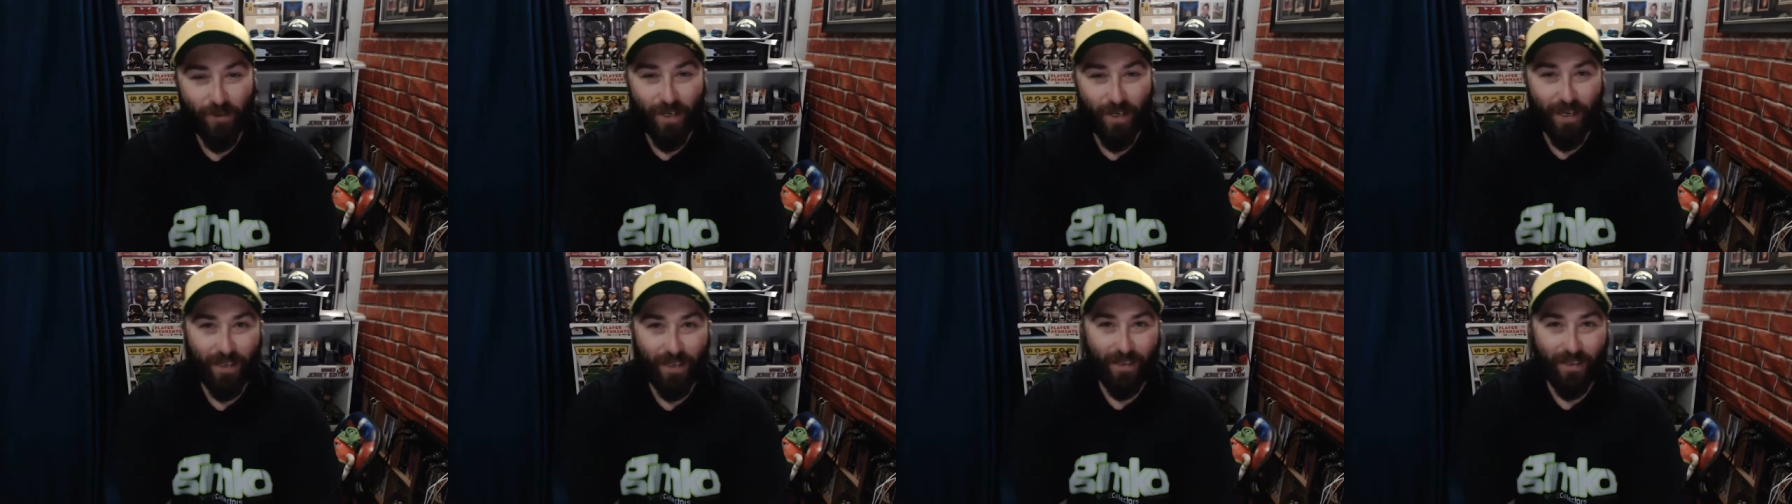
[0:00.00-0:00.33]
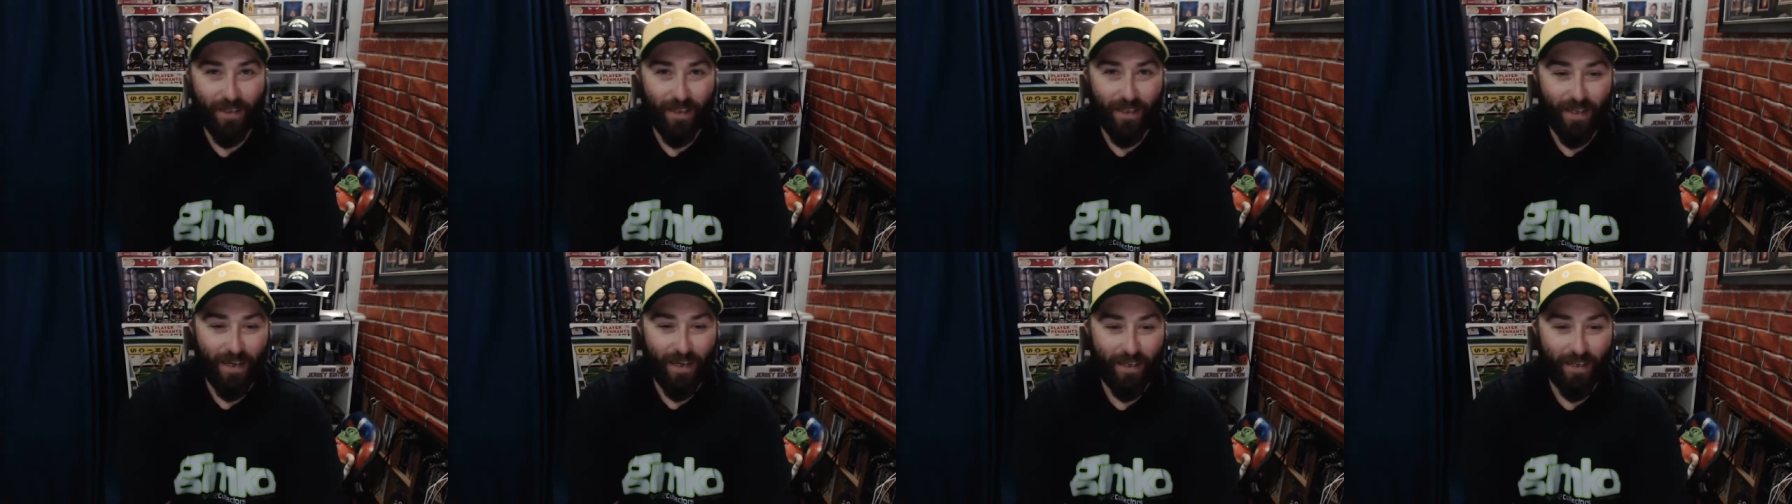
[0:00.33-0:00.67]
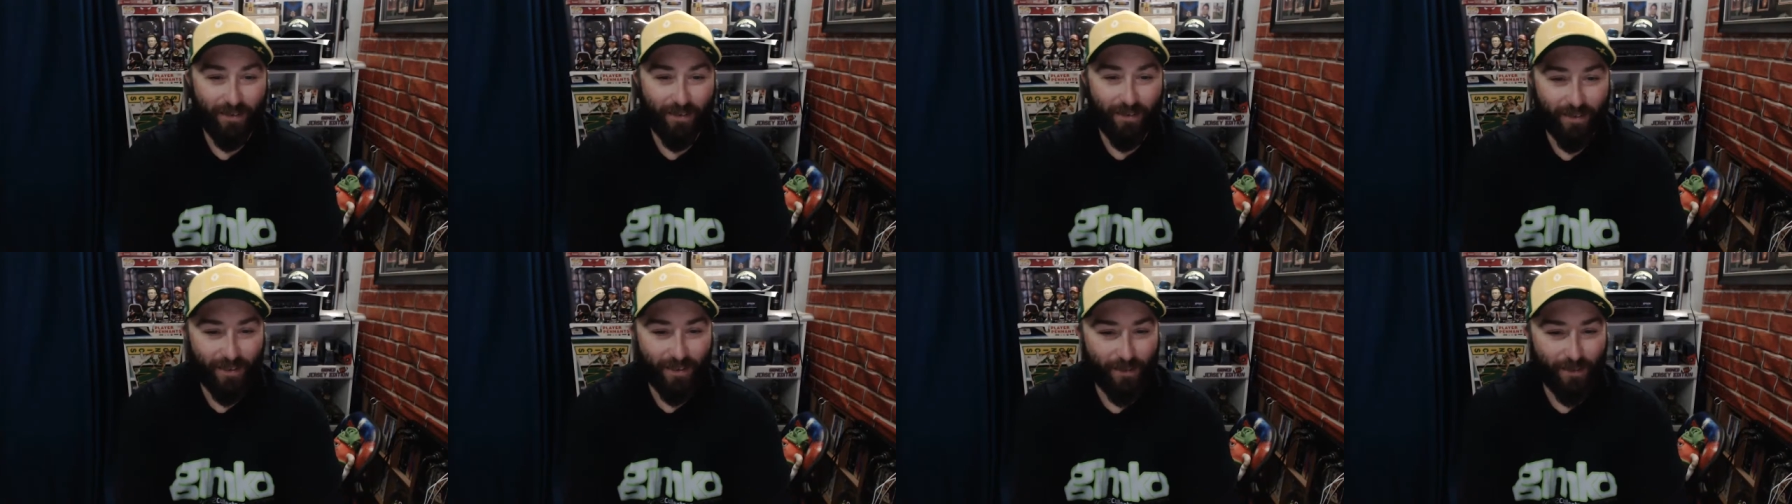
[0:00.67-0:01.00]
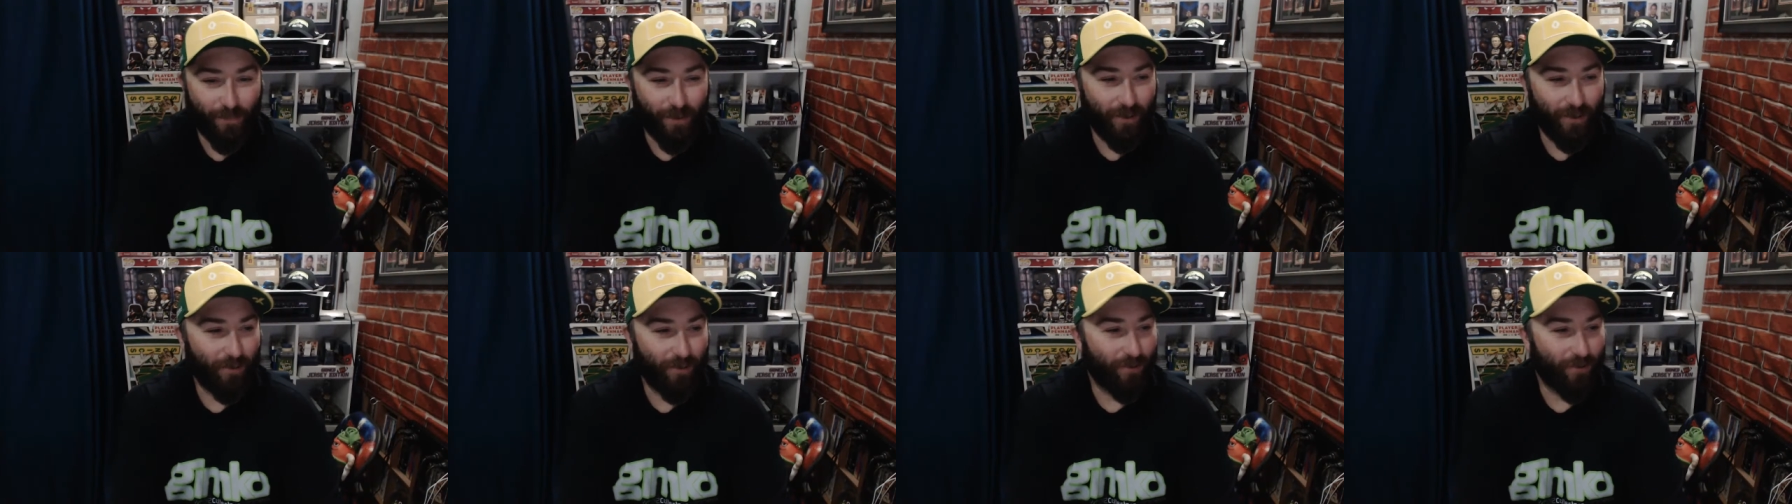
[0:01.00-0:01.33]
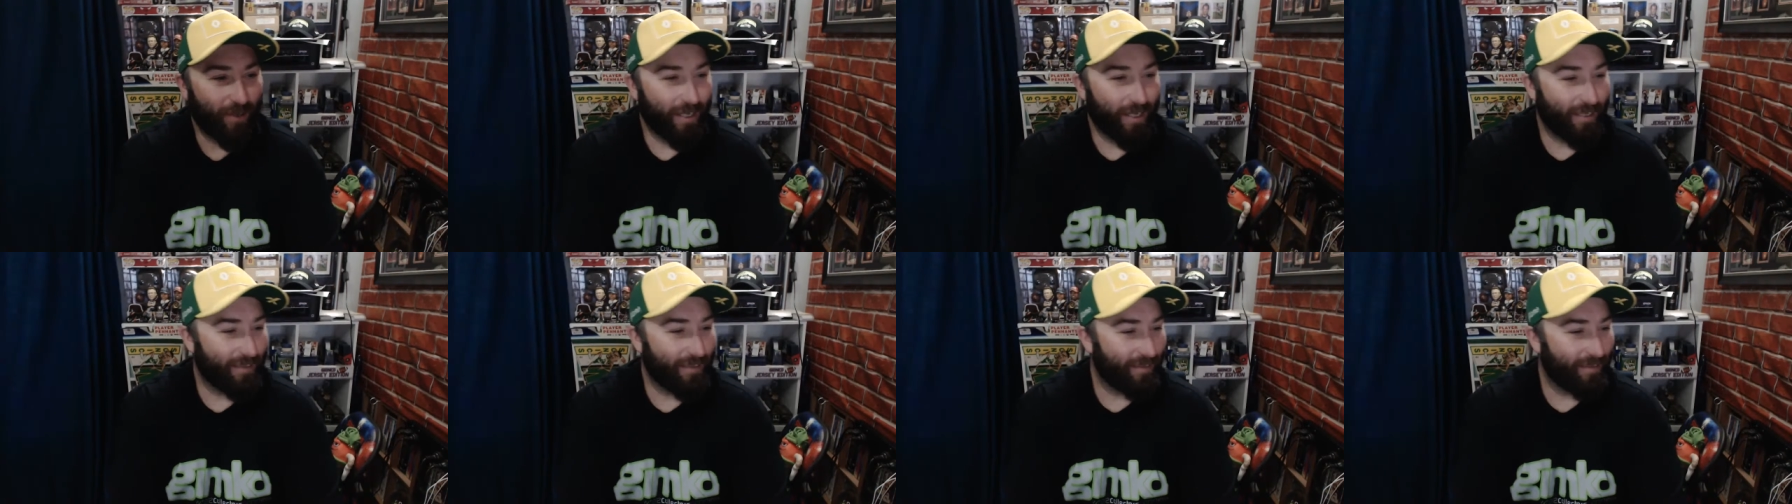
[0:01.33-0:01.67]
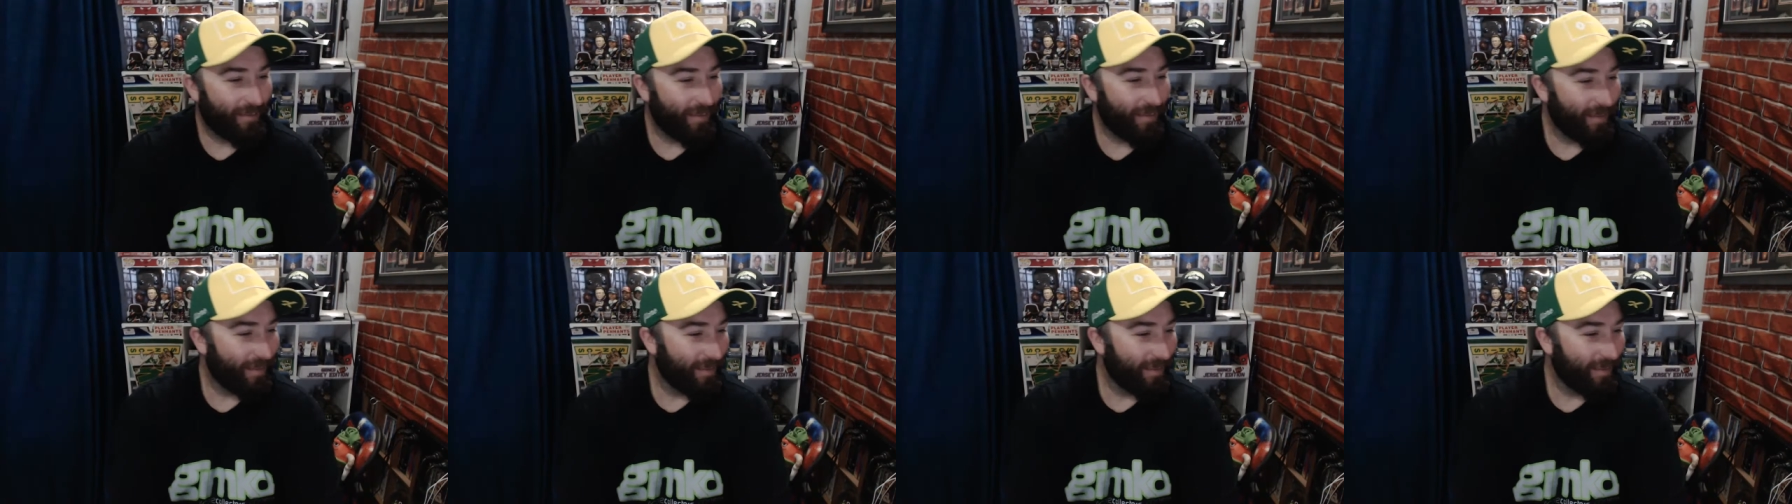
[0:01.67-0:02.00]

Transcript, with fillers: getting the late night special going.